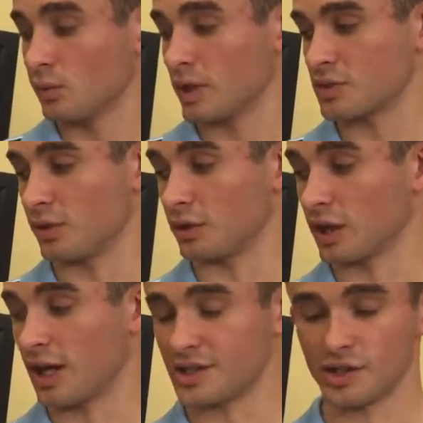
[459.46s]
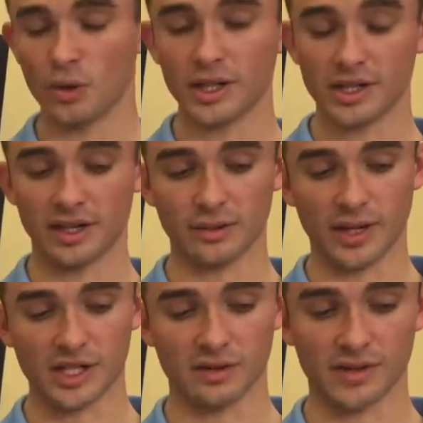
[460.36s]
which will cause no
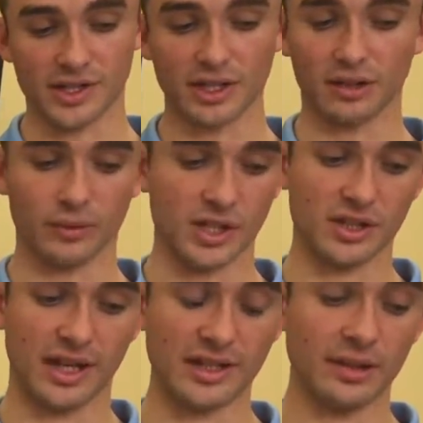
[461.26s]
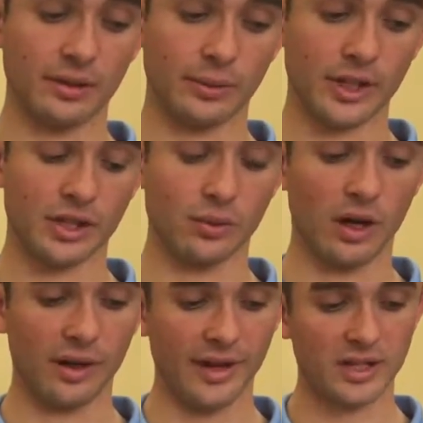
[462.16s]
attenuation of the signal, which is ideally what you
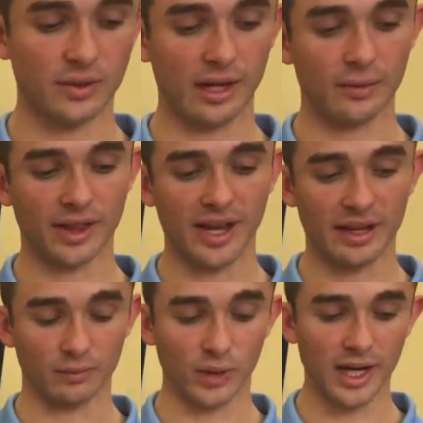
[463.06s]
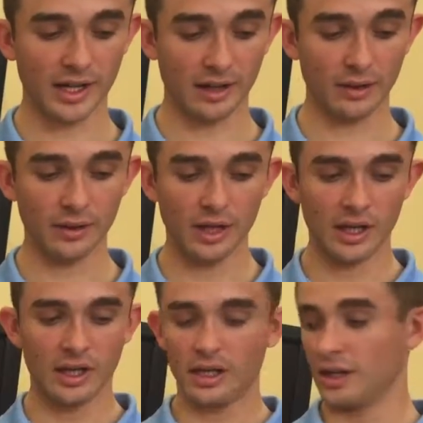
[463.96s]
want. That's why with AM radio,
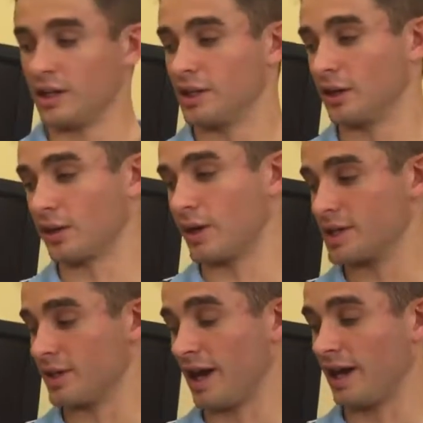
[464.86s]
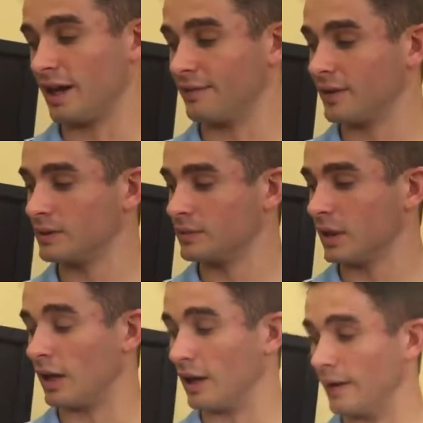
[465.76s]
you're going to have
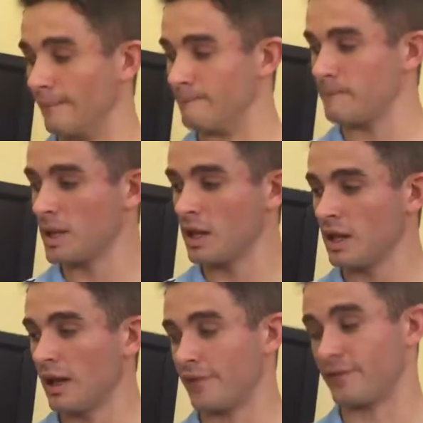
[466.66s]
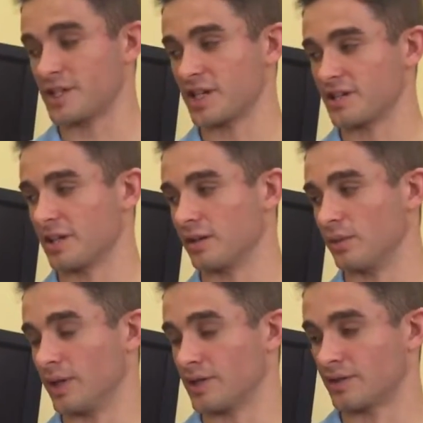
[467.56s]
a fuzzy
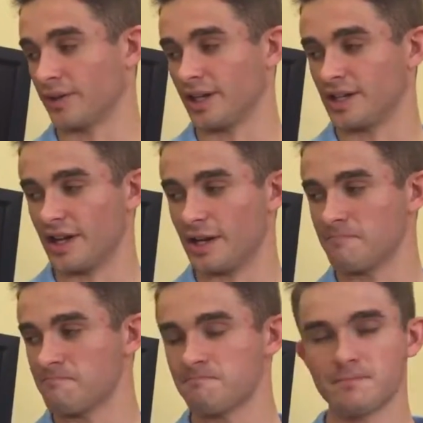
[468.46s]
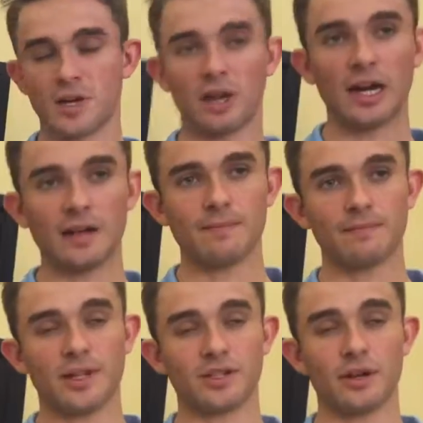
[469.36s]
signal when it's a rainy day. All
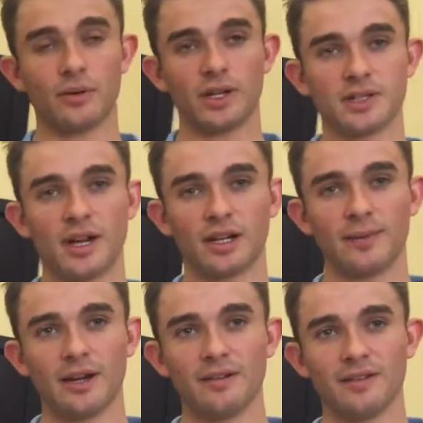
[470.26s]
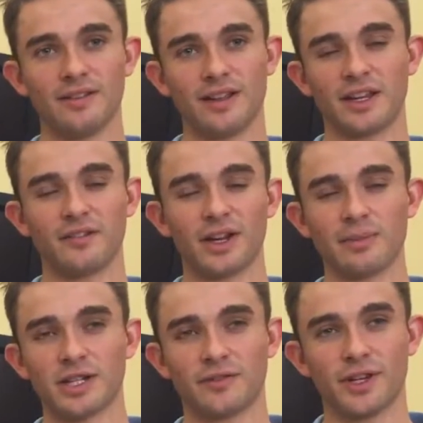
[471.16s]
right, that's all I want to talk about. Thank you very
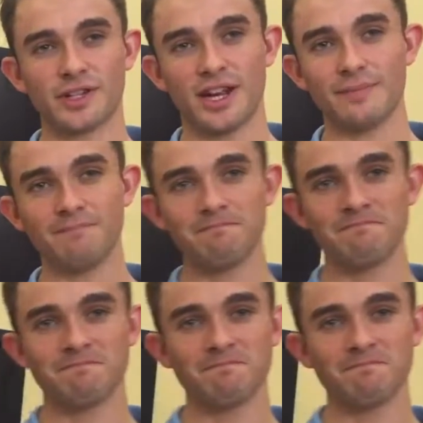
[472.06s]
much for your time.